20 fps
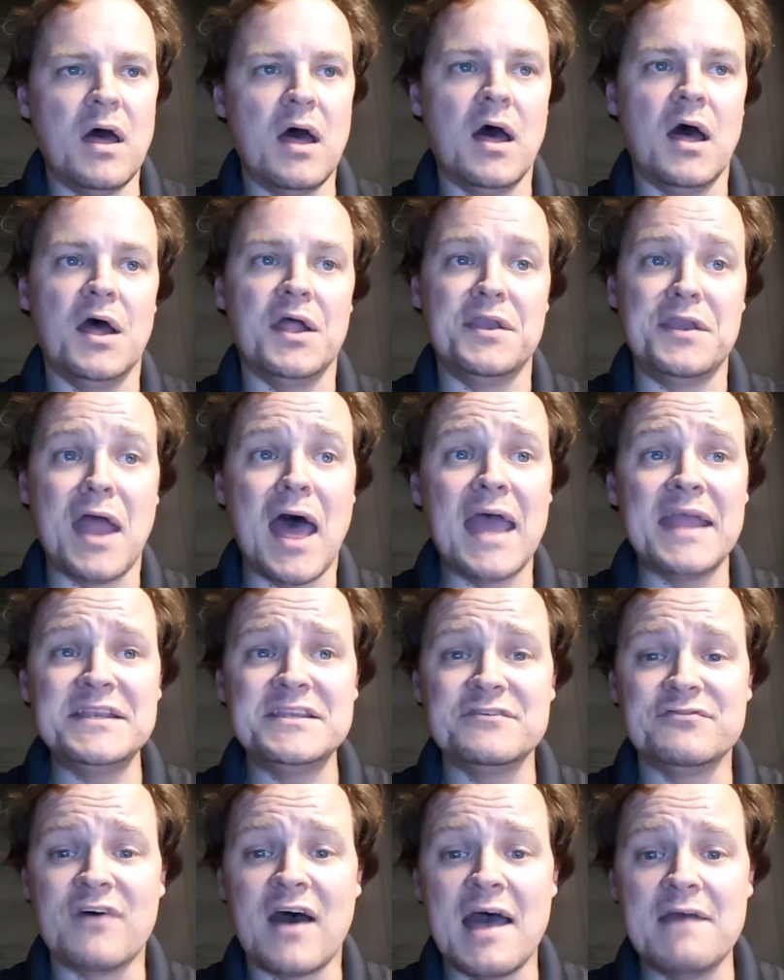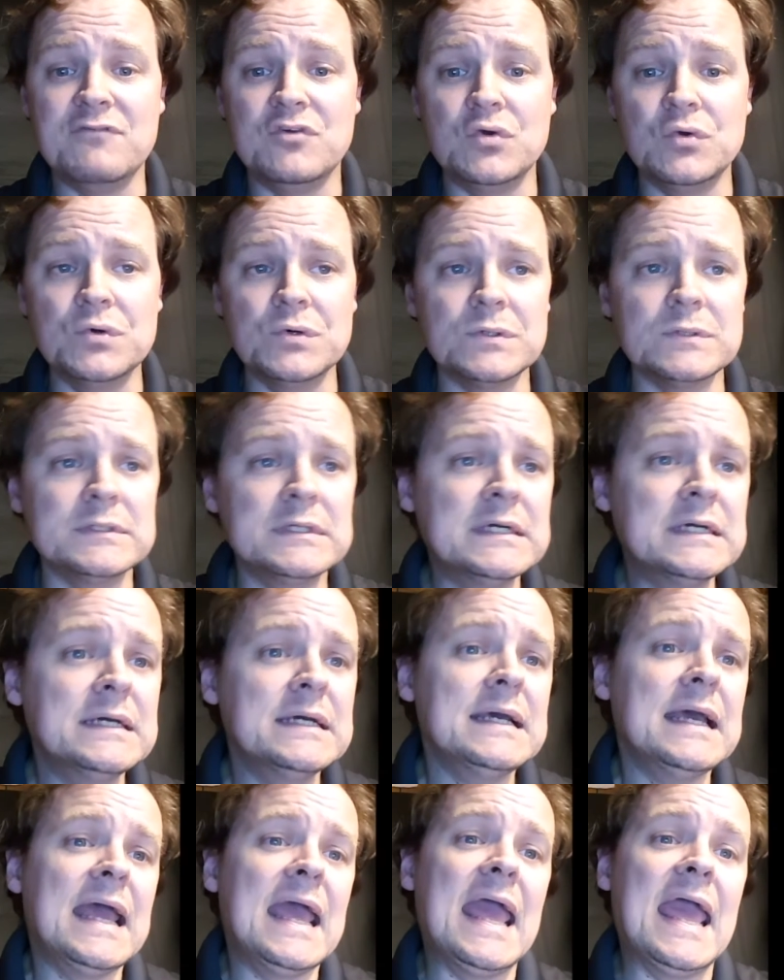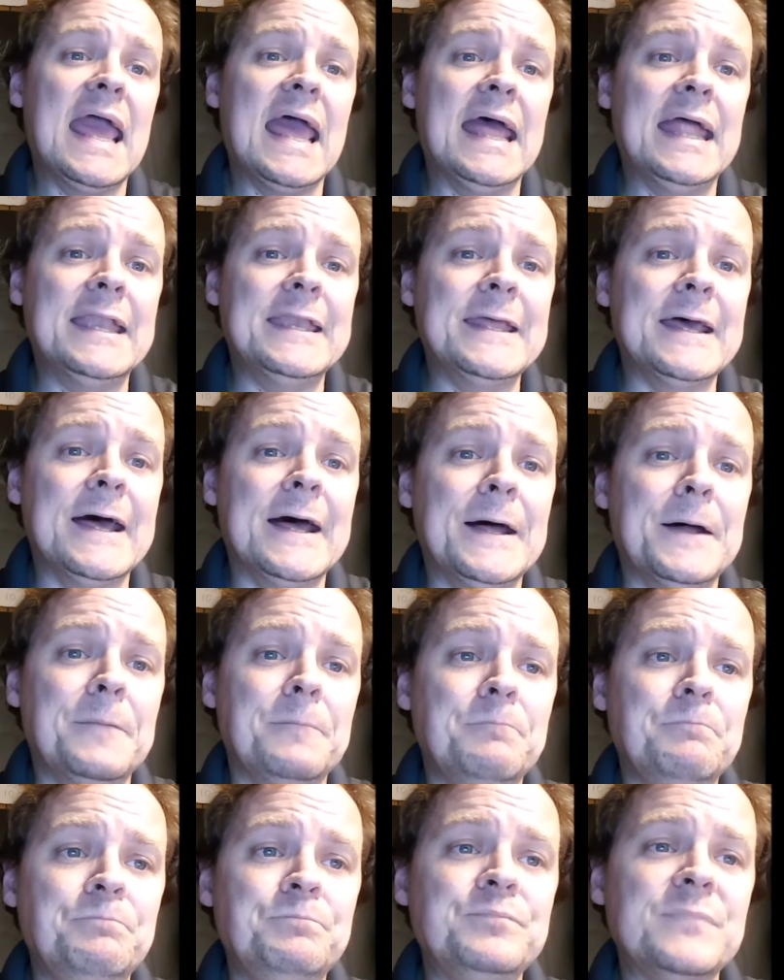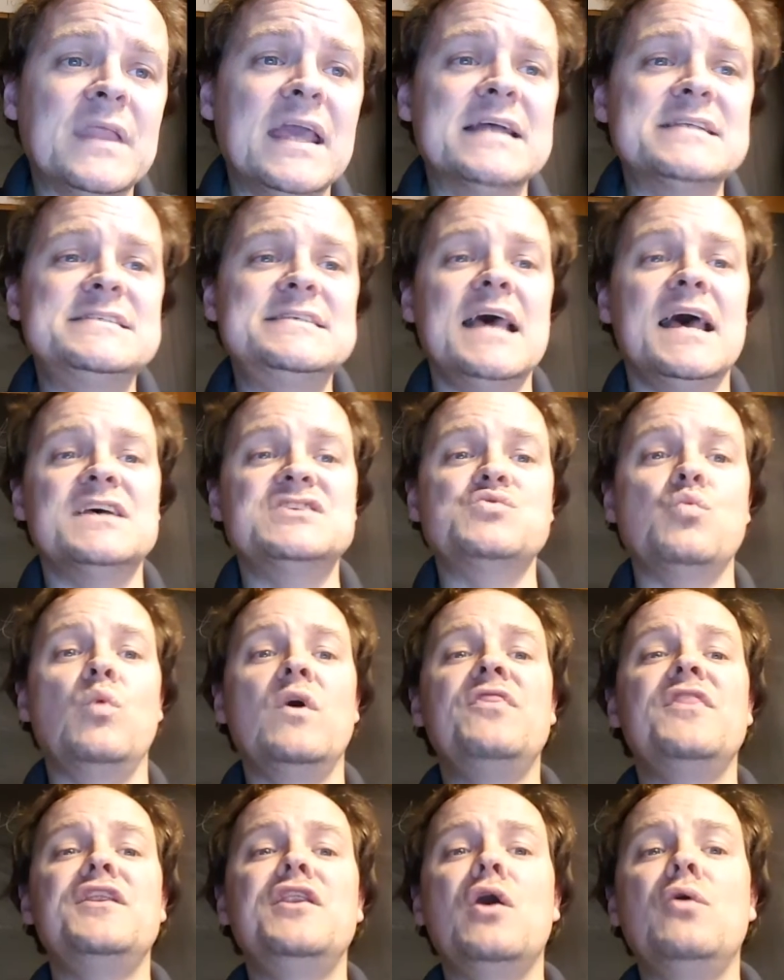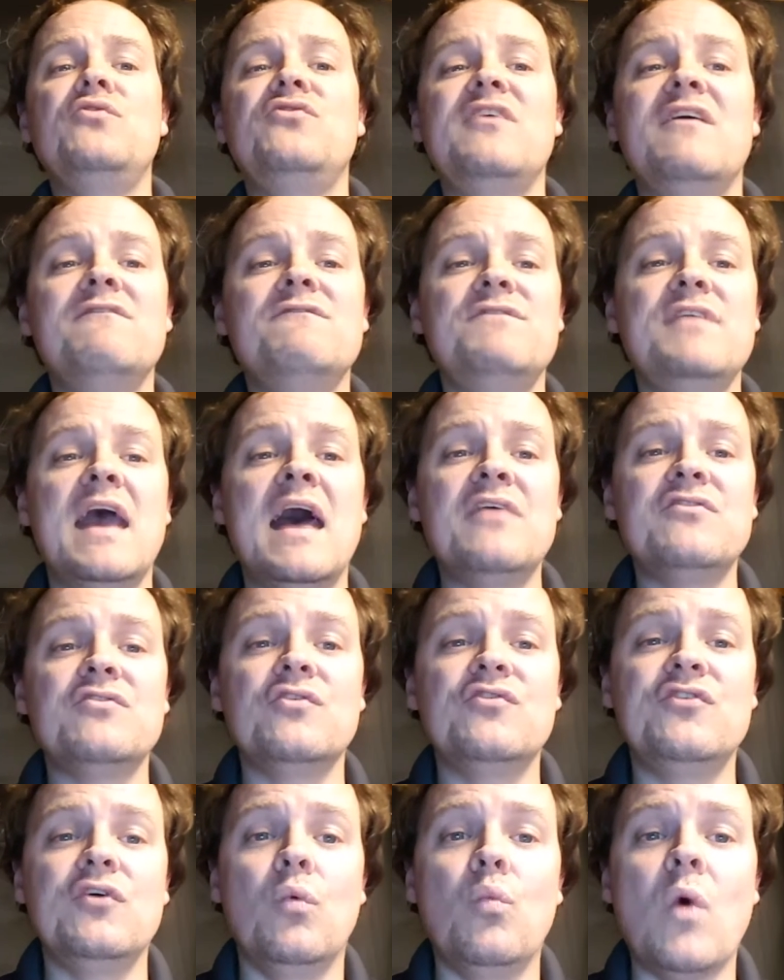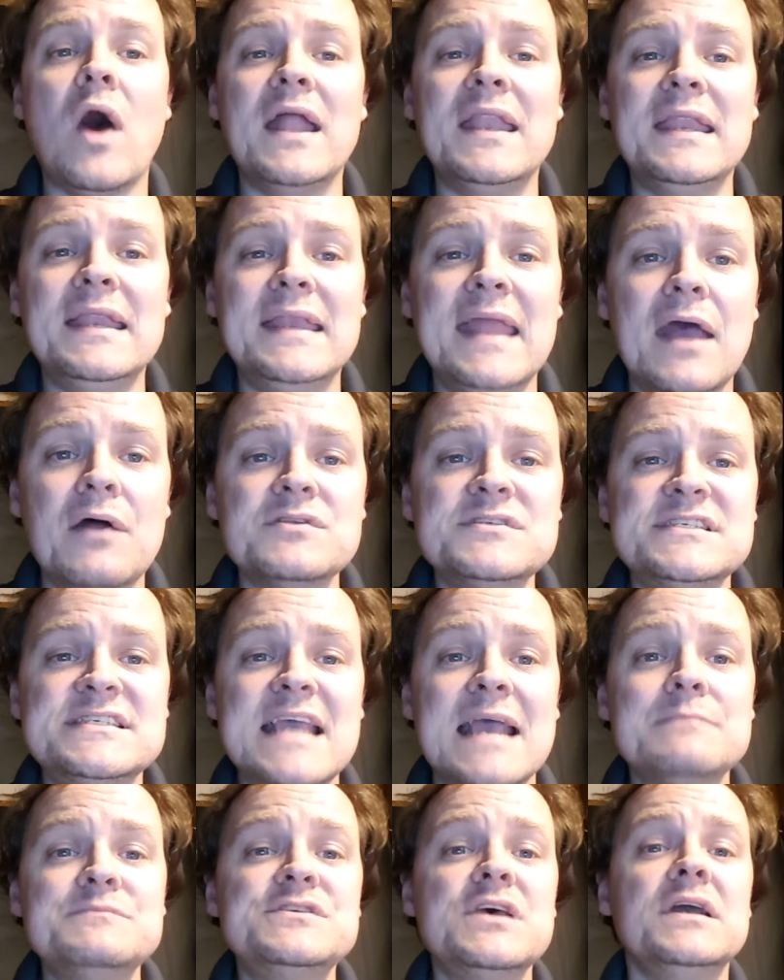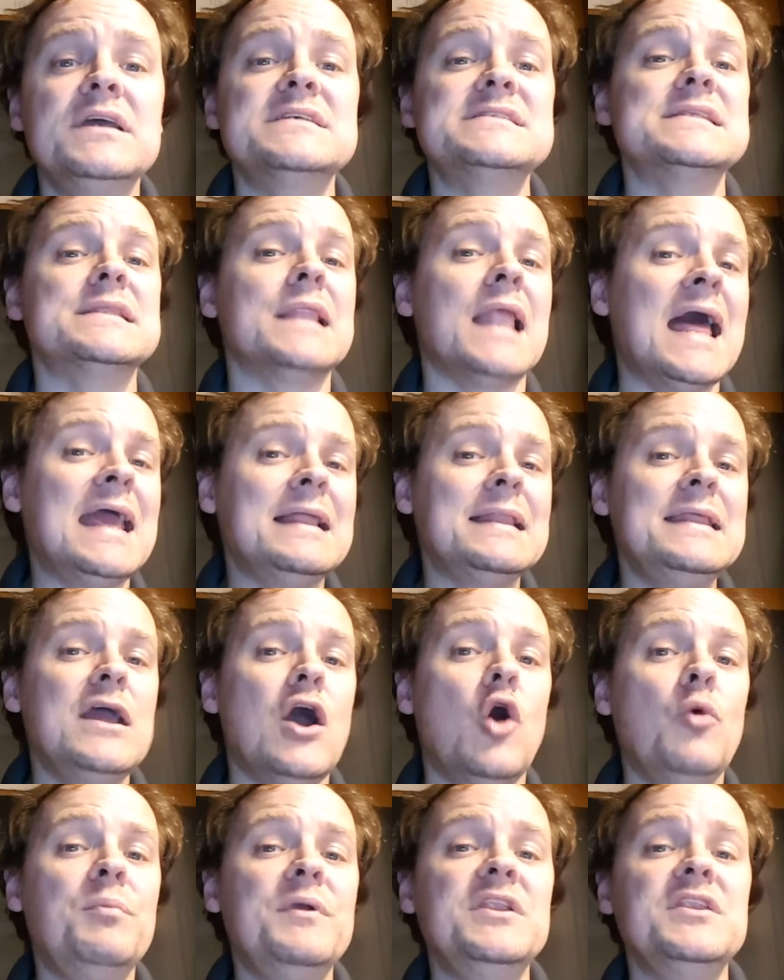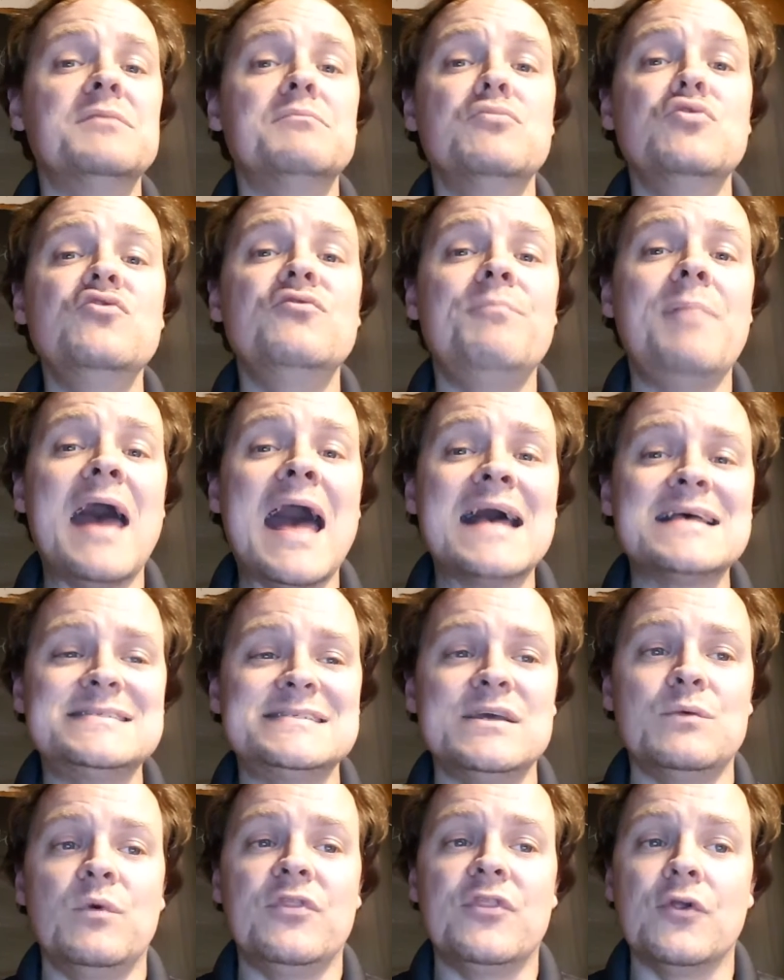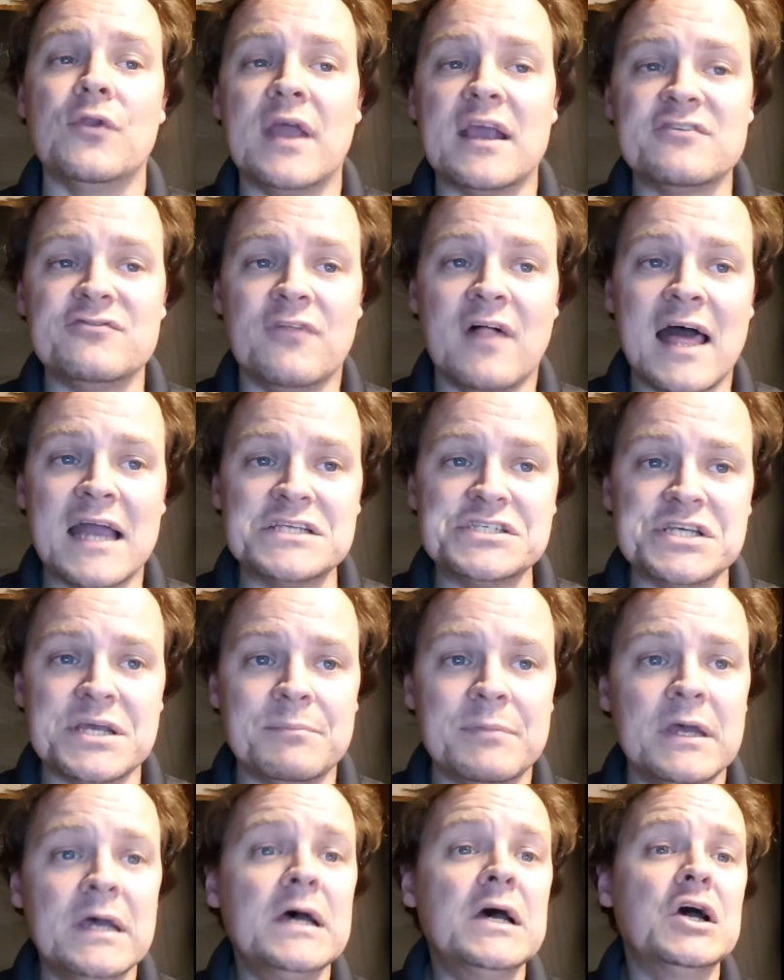9 to 5 Google, and it says, with the Note 7 fiasco still winding down, Samsung is likely hoping to move past it with their next flagship.